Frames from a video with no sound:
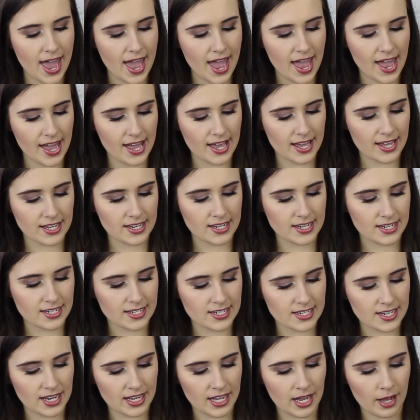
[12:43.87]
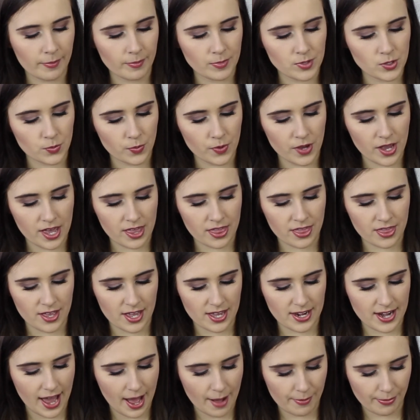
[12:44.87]
And it comes with
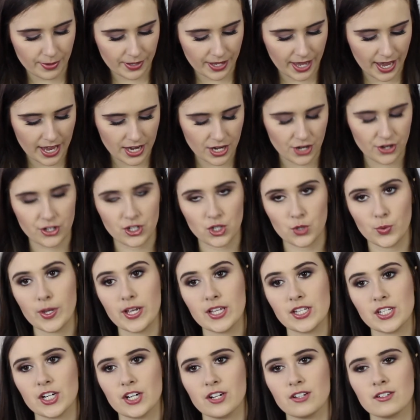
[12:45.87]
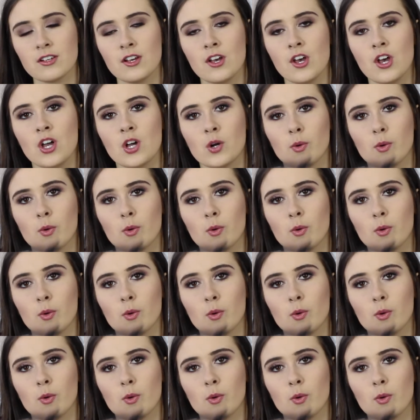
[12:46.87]
an applicator and tweezers,